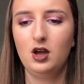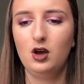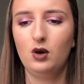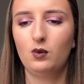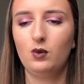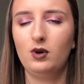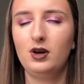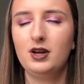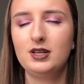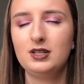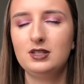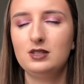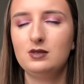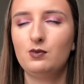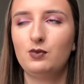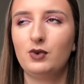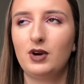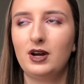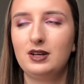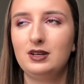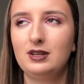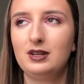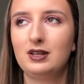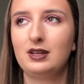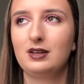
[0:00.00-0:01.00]
Why is the
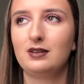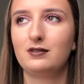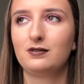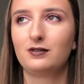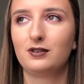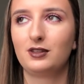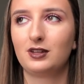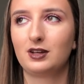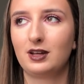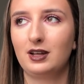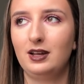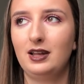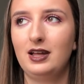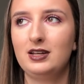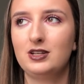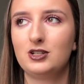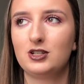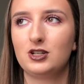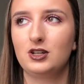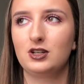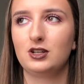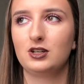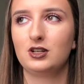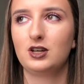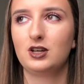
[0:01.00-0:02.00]
branding for the collection